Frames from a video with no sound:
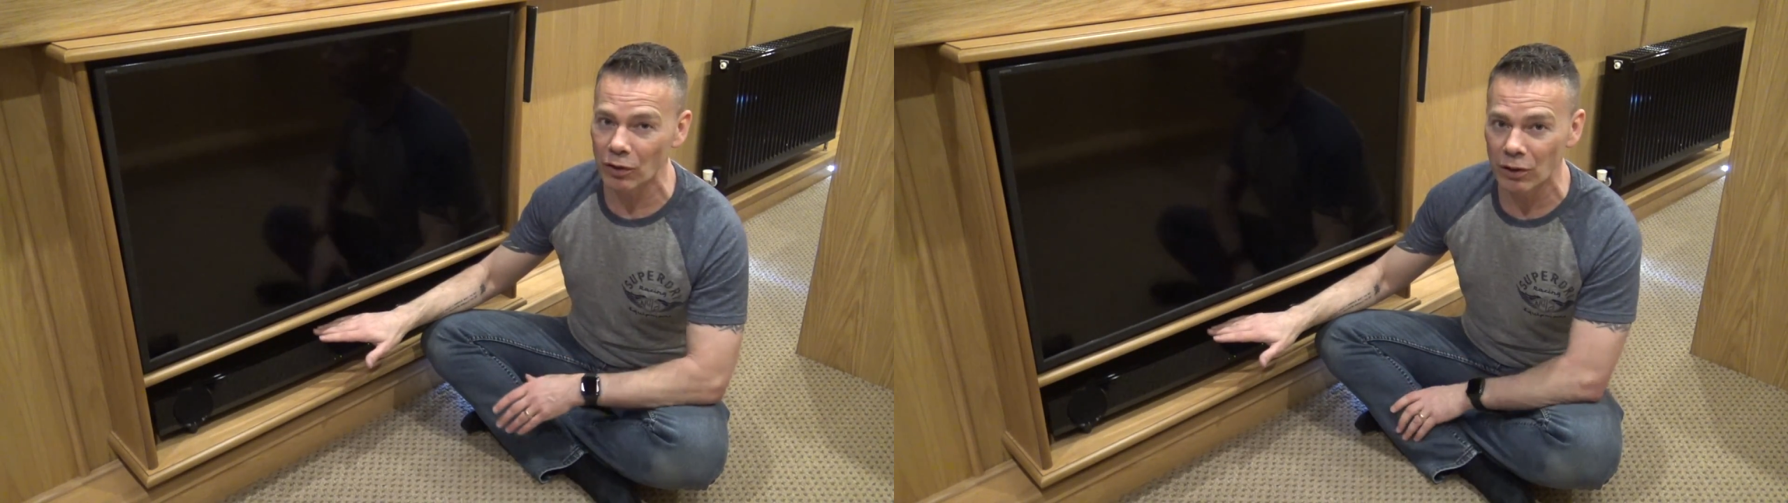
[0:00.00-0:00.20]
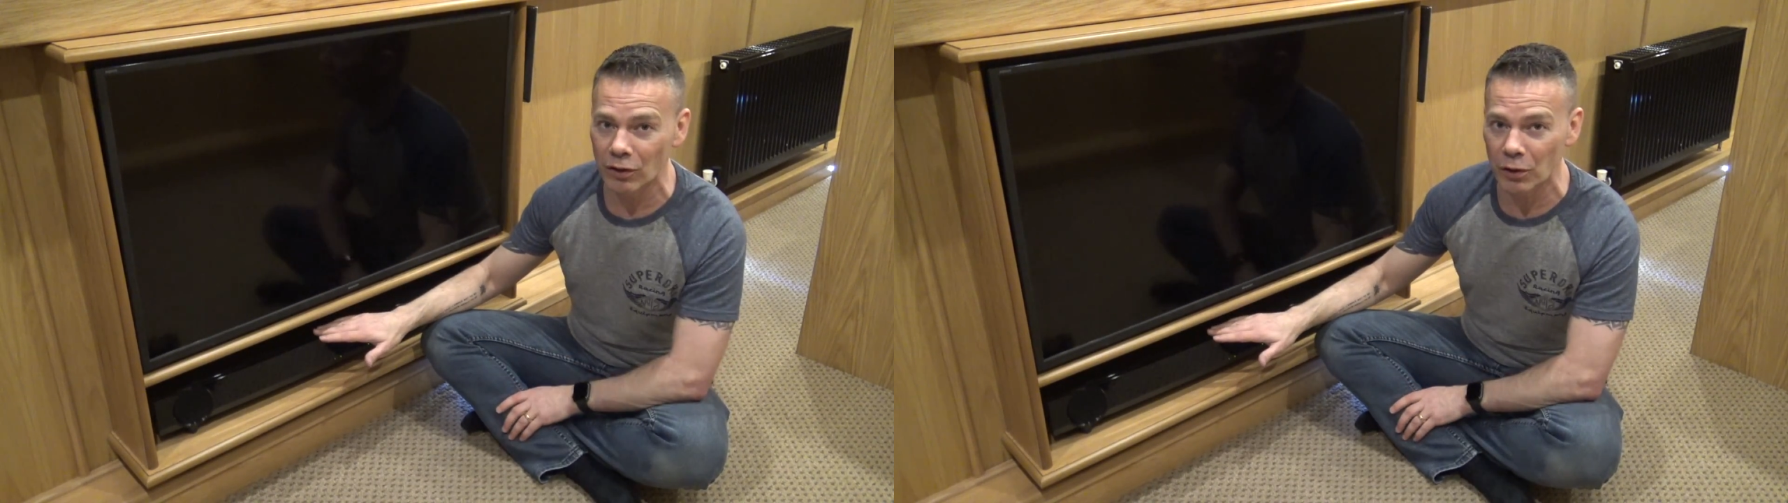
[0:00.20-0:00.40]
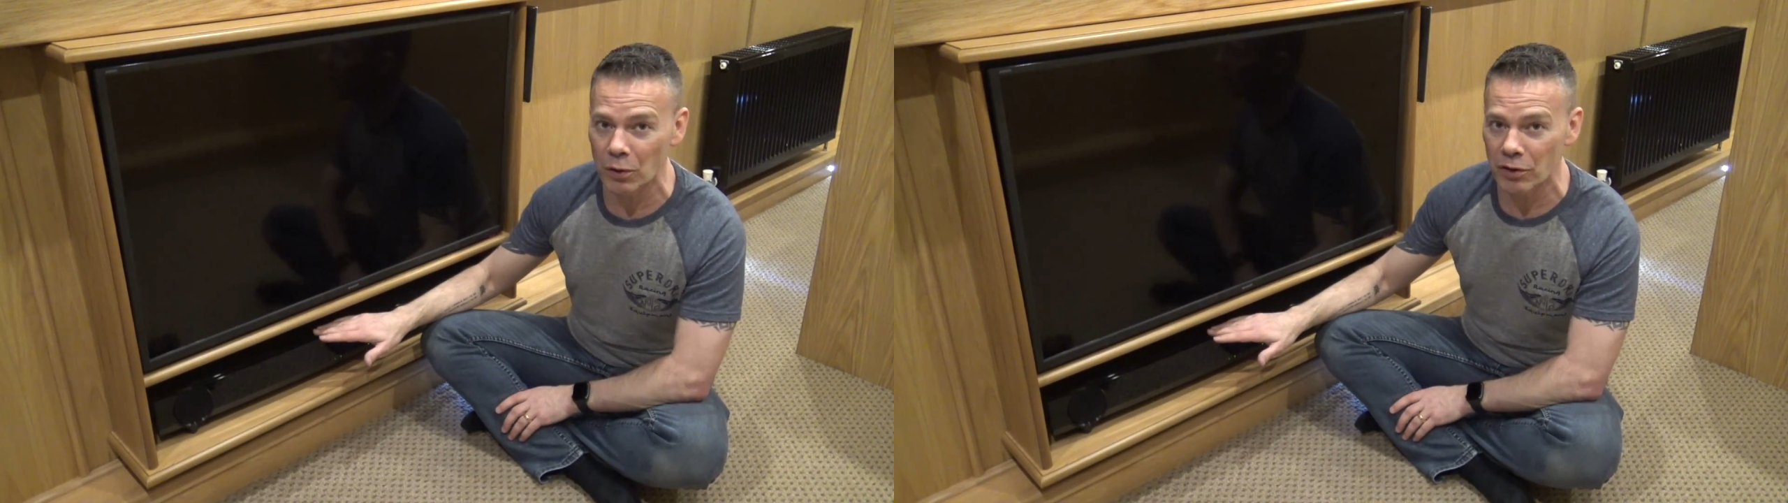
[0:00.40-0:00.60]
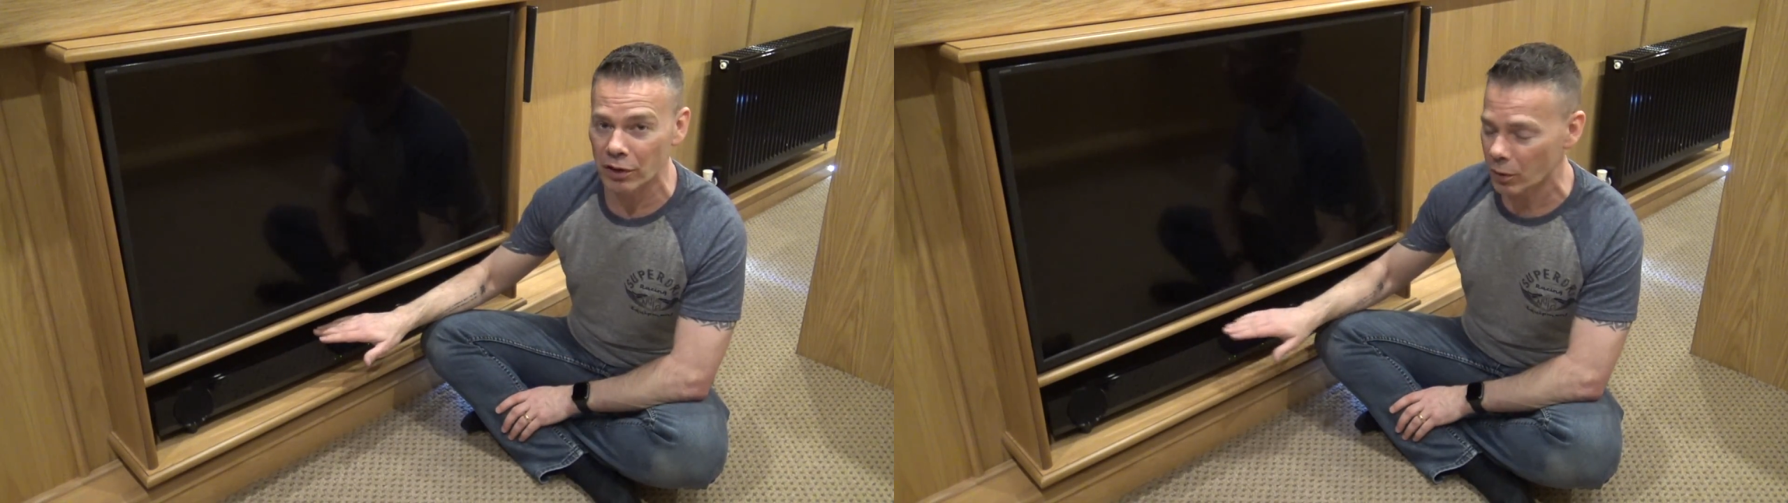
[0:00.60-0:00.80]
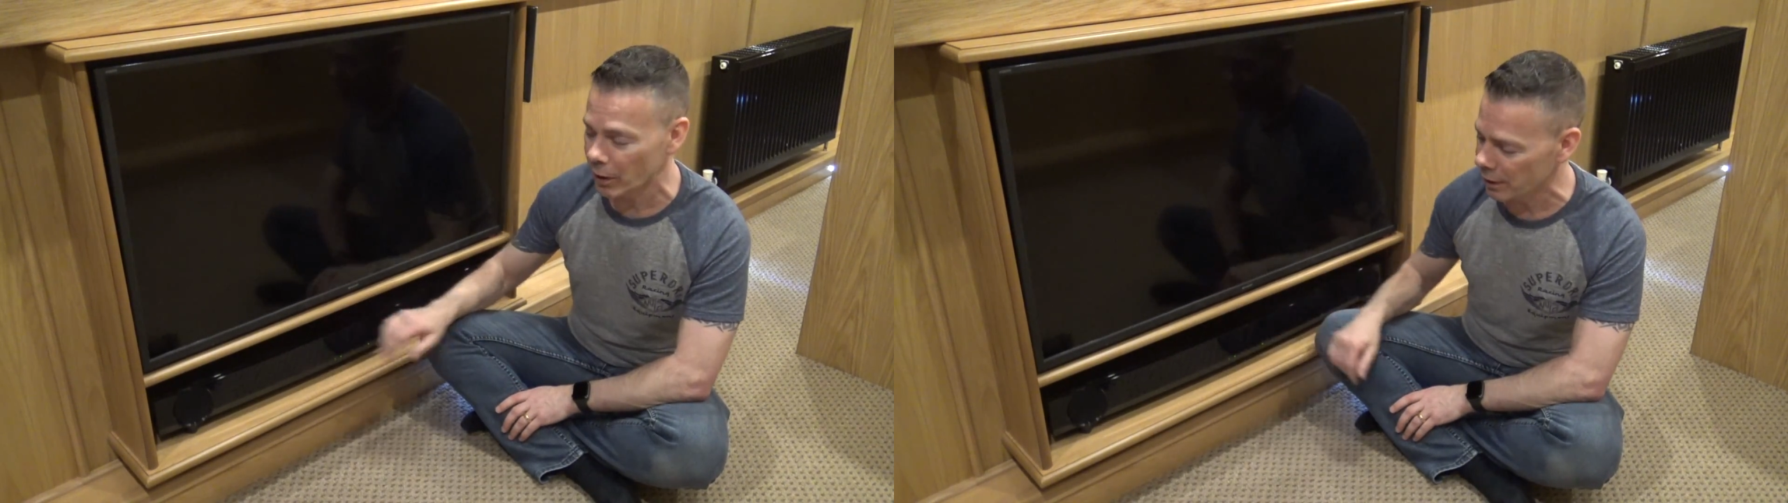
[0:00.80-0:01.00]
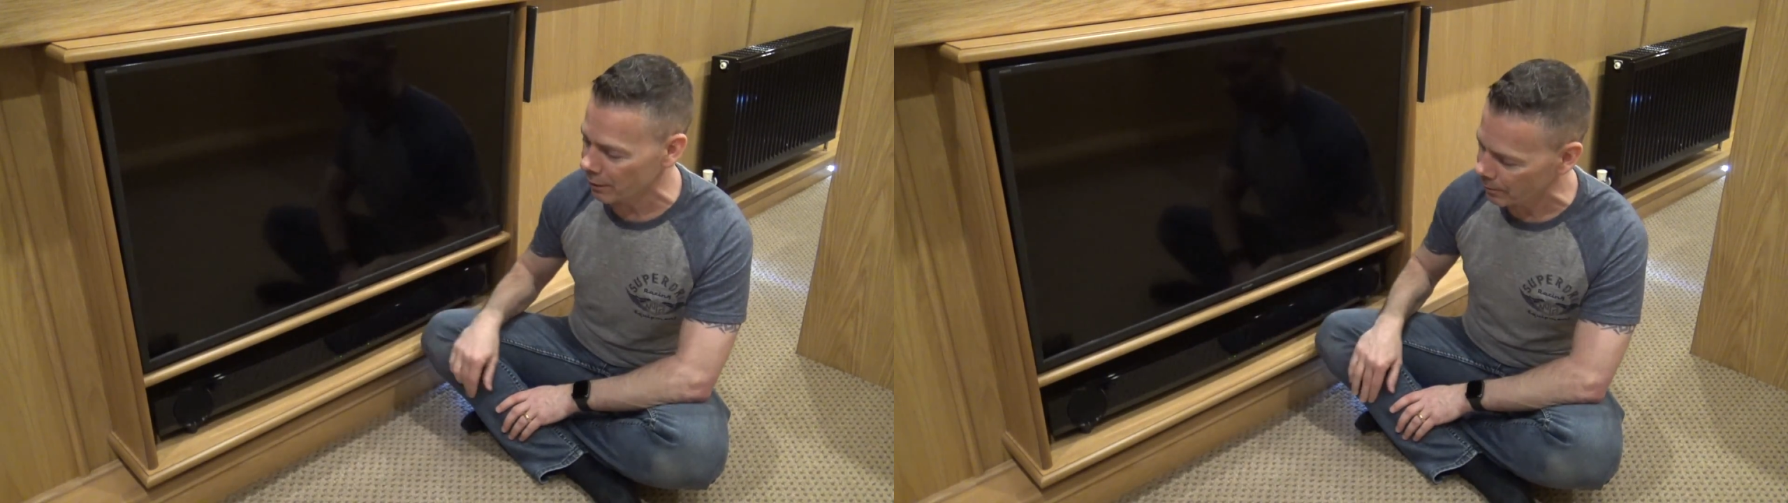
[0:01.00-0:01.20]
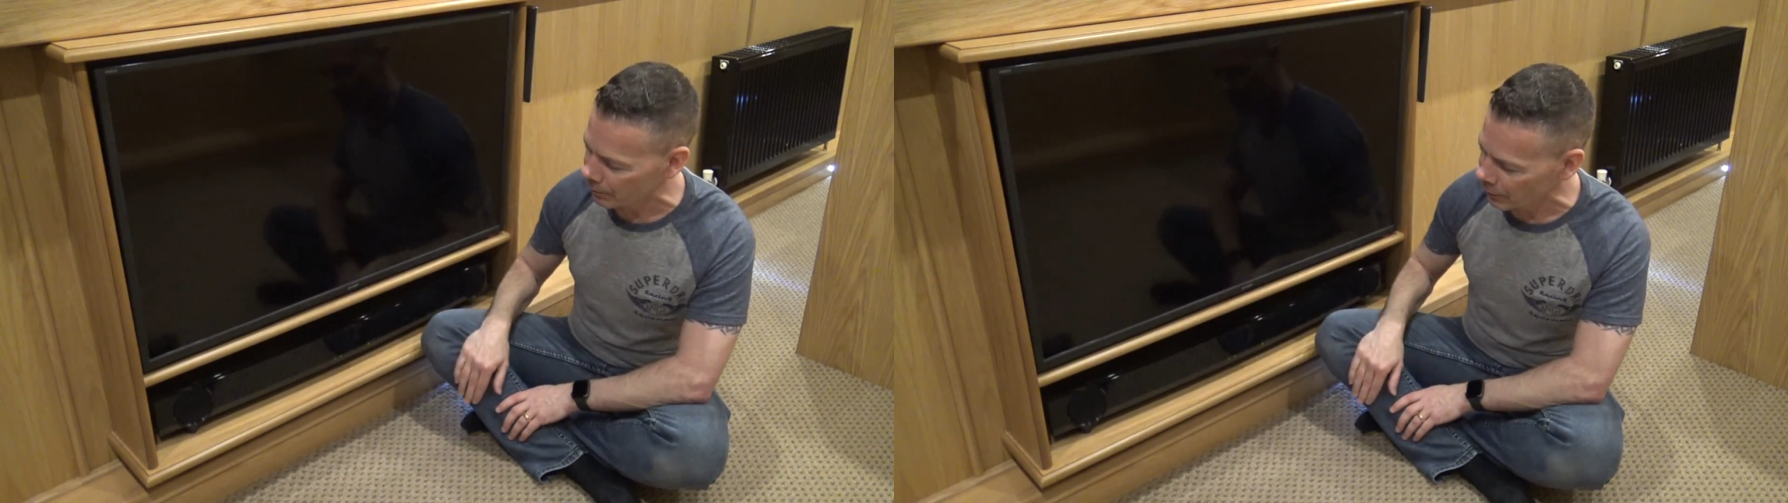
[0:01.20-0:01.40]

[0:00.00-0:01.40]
under 200 quid.